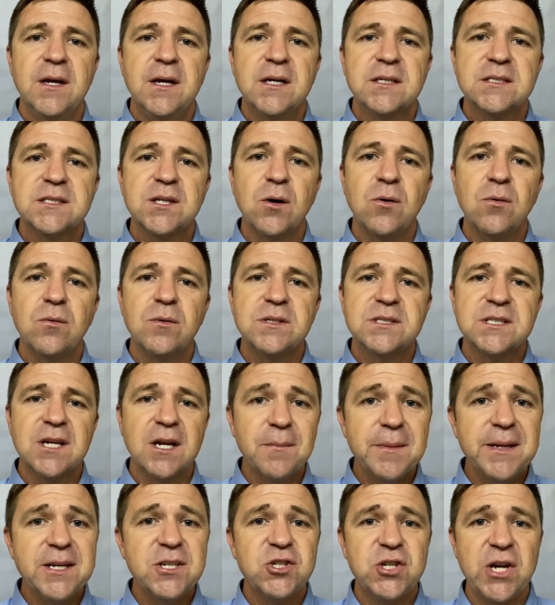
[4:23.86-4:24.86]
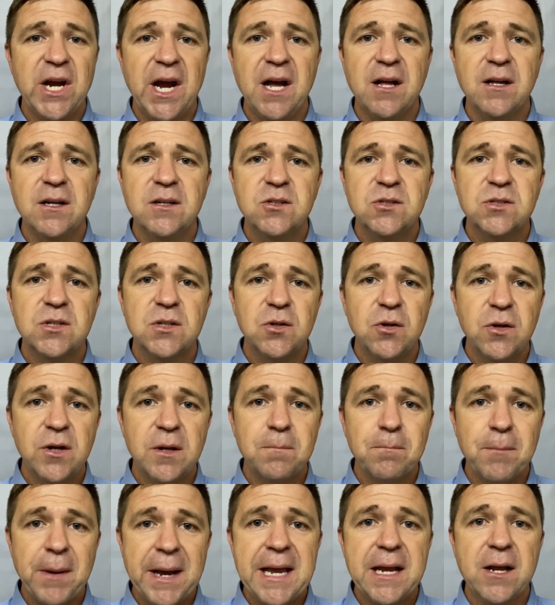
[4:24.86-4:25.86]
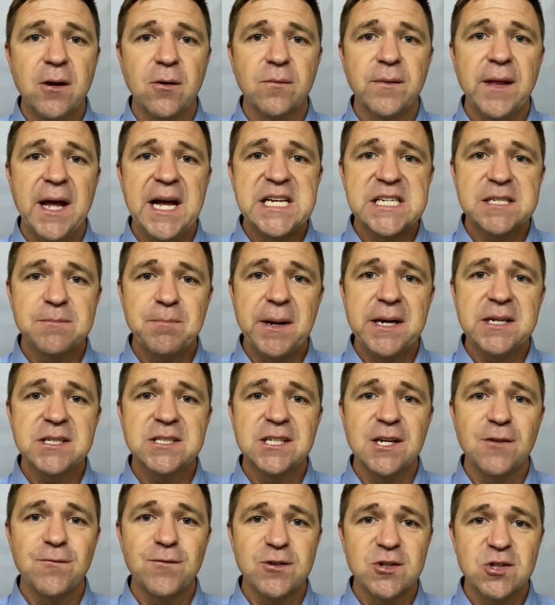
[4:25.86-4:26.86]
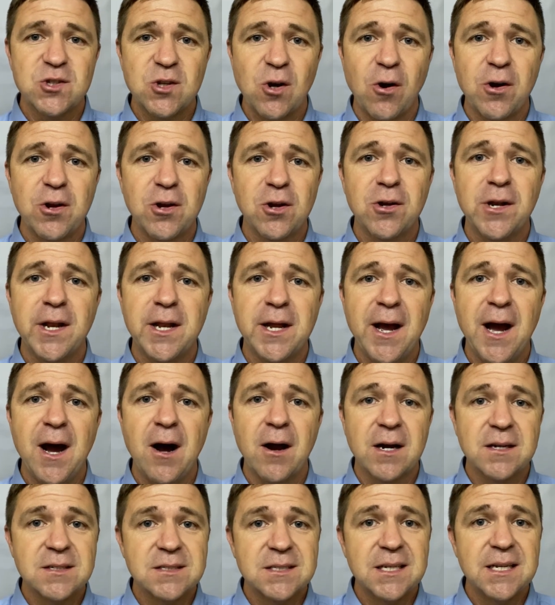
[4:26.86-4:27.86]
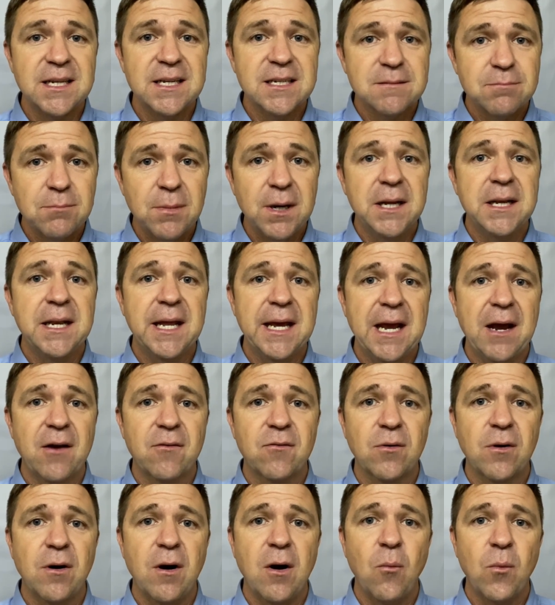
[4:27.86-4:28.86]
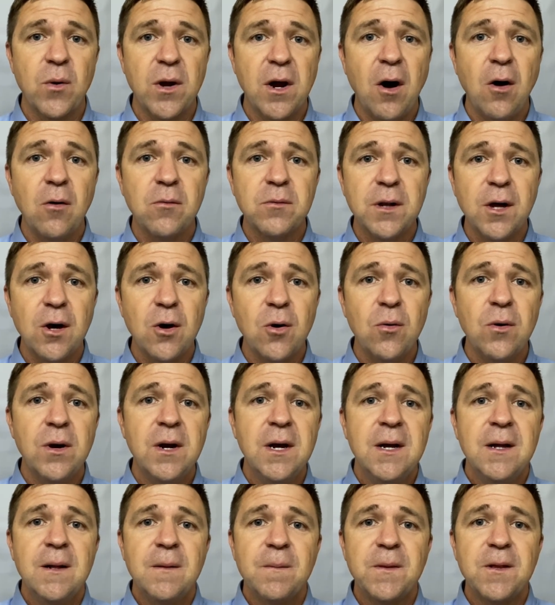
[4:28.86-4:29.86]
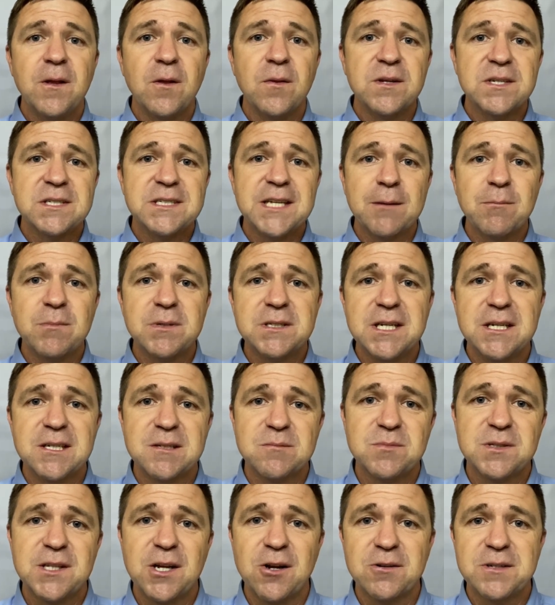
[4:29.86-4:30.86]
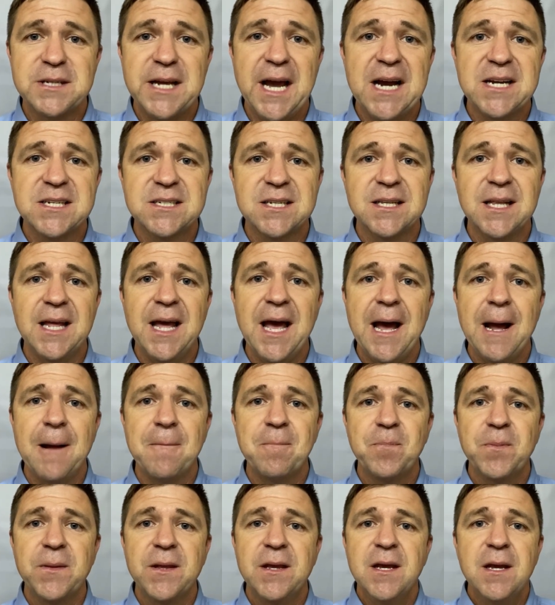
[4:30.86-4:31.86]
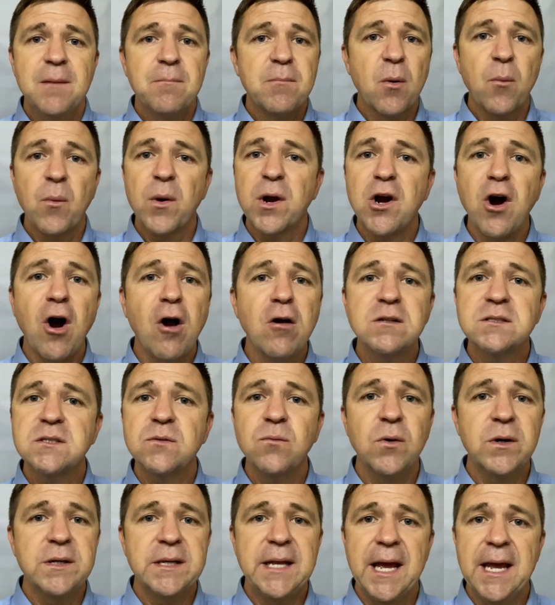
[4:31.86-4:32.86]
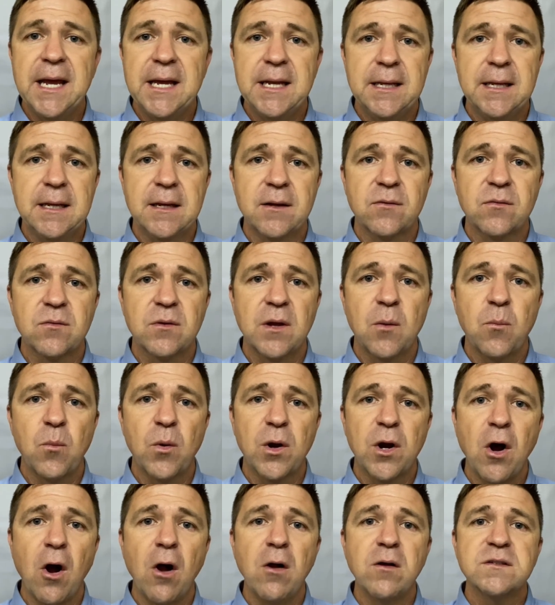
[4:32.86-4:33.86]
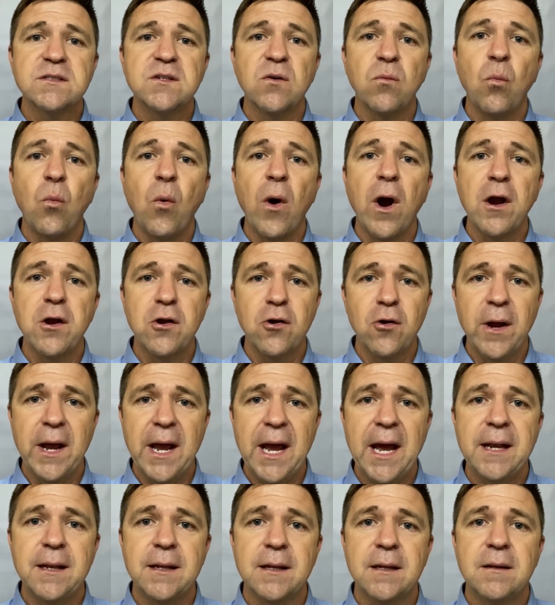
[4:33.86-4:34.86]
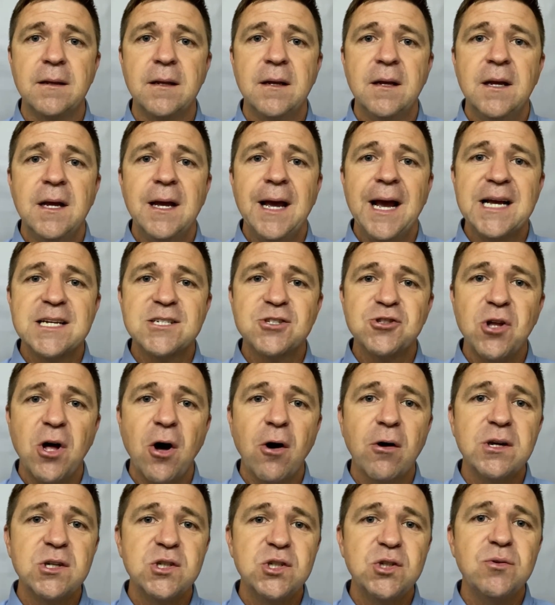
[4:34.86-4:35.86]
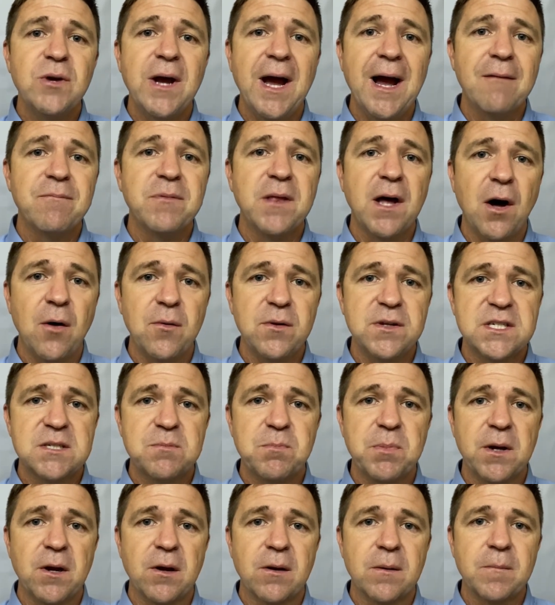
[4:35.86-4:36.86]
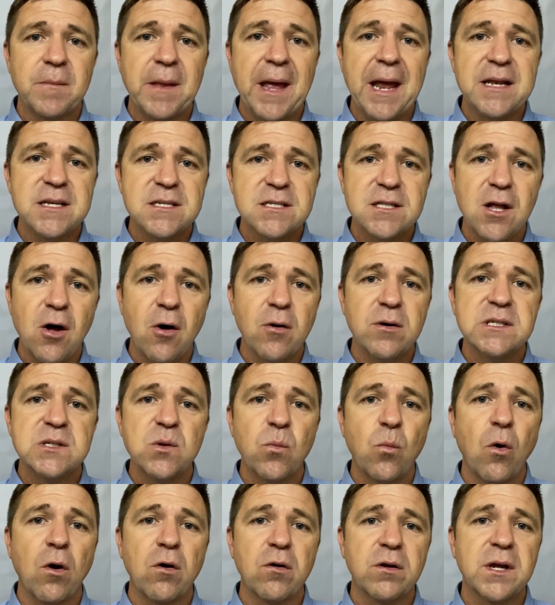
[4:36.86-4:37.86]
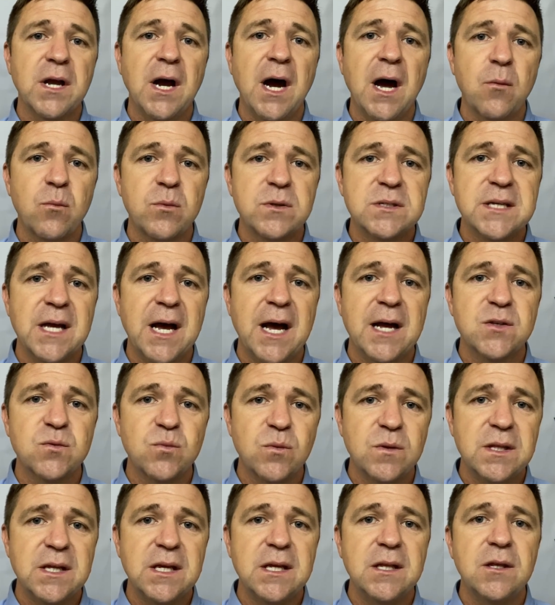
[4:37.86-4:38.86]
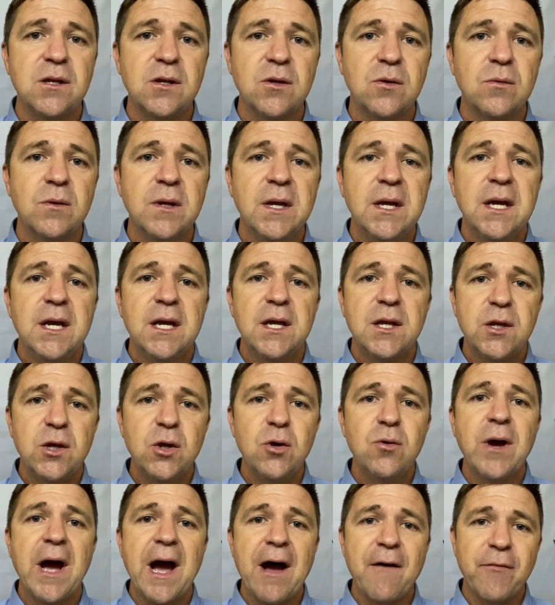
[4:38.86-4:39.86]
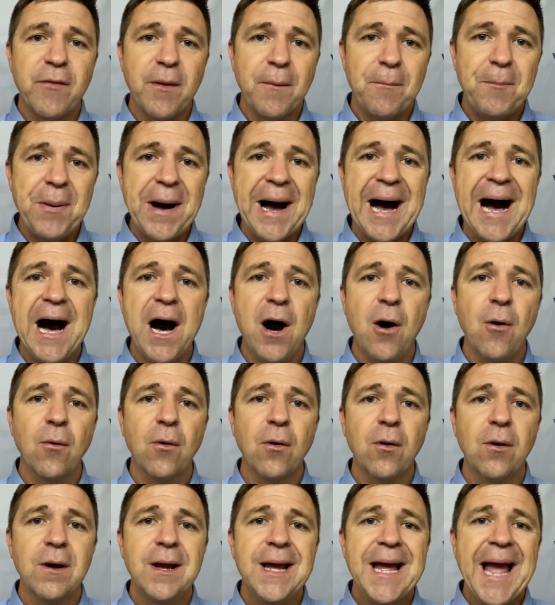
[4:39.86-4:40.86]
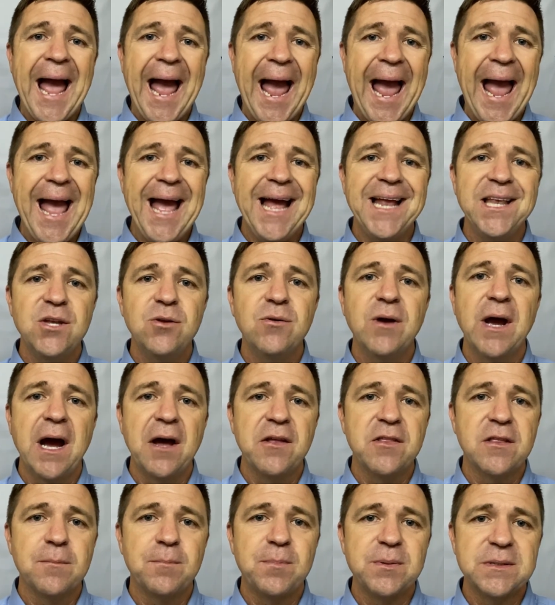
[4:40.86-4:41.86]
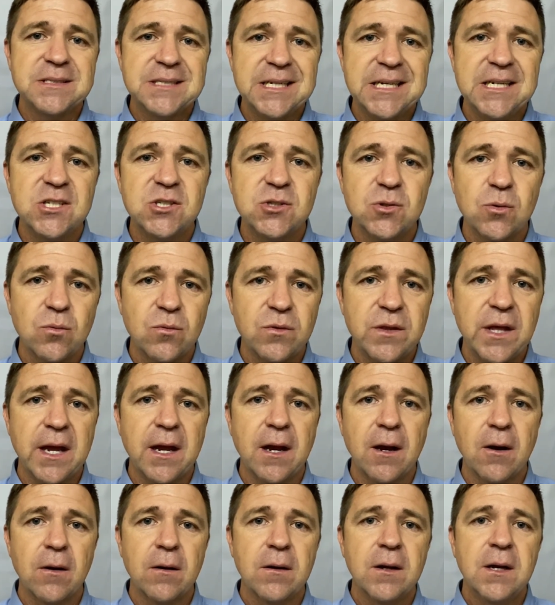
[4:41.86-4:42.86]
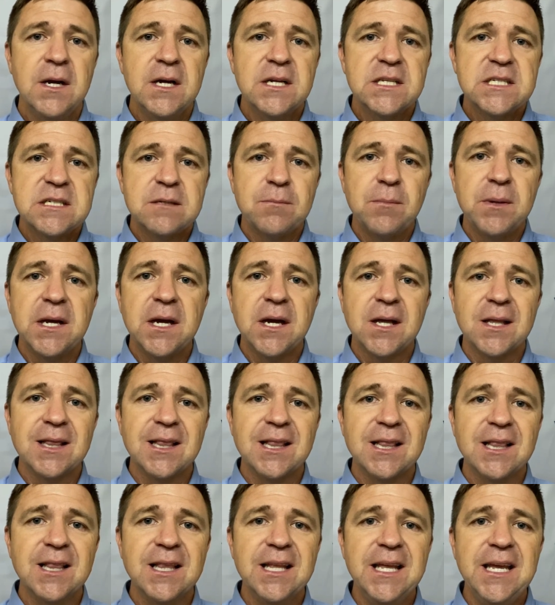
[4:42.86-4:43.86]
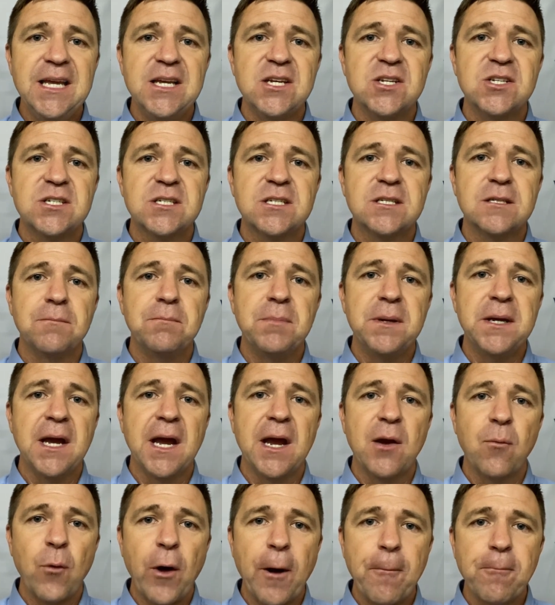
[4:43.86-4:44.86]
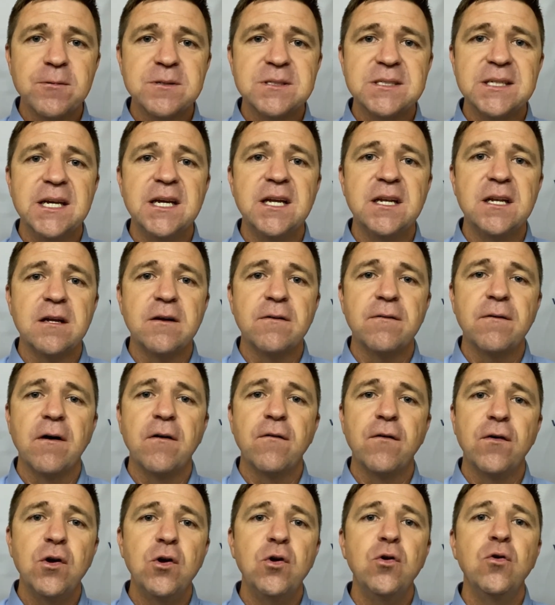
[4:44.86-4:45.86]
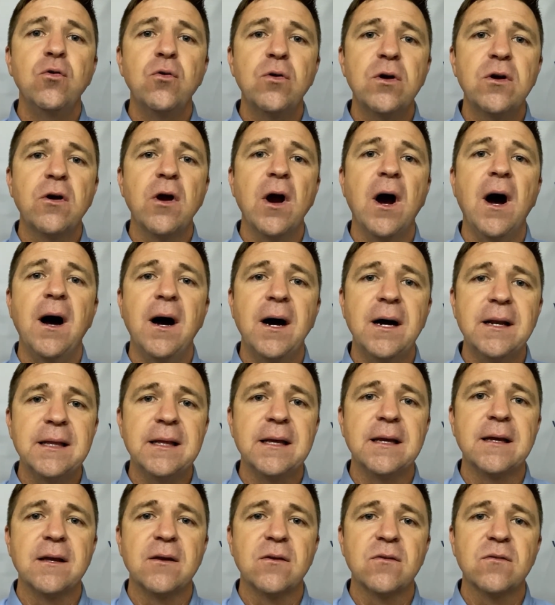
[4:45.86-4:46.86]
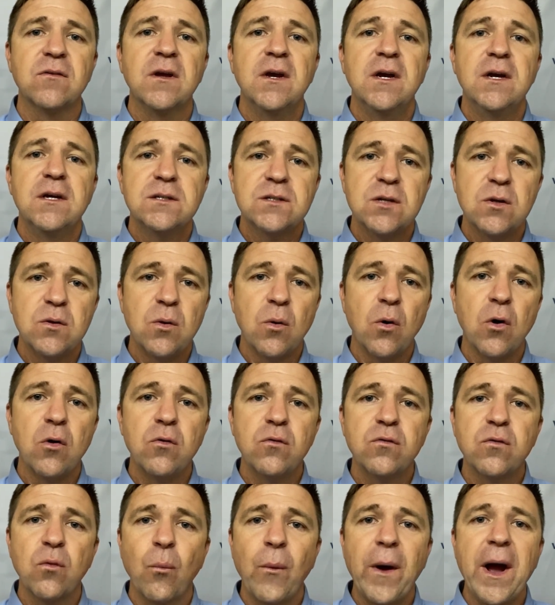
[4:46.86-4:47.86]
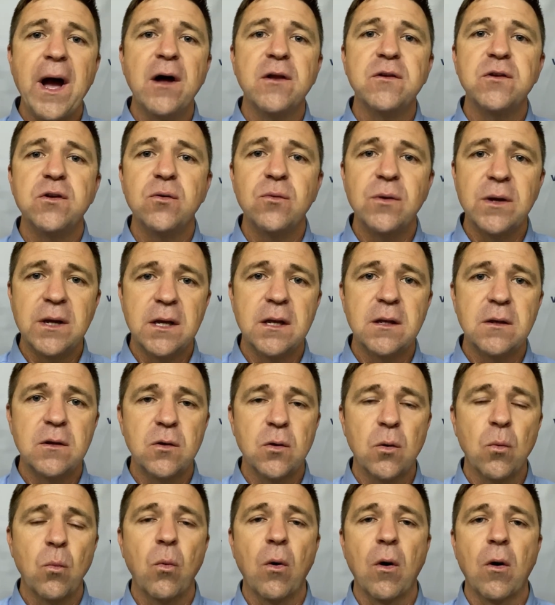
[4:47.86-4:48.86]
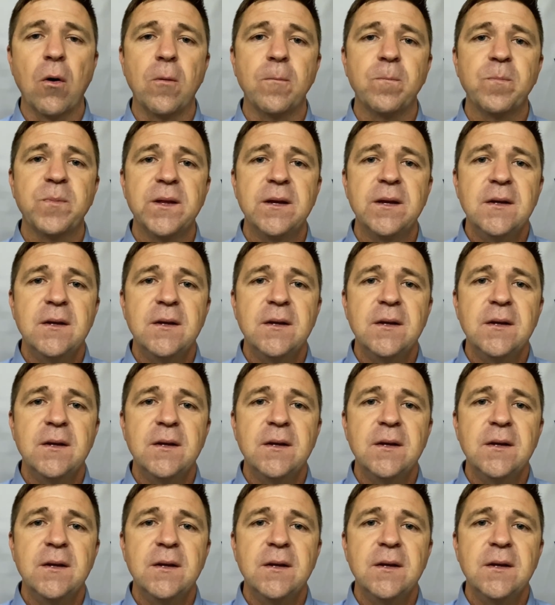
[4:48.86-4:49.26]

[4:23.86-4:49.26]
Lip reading: So it's going to be a challenge. You can bank on that, especially if you're starting your day out, because it is Monday after all. And we all know, you know, the stigmatisms that are attached to that. But regardless of what day it is, and regardless of where you're headed, as long as you have the Holy Spirit, and as long as the Word of God resides within you, you have the power and you have the potential there to be unleashed, to be a representative of who God is to those around you in your world.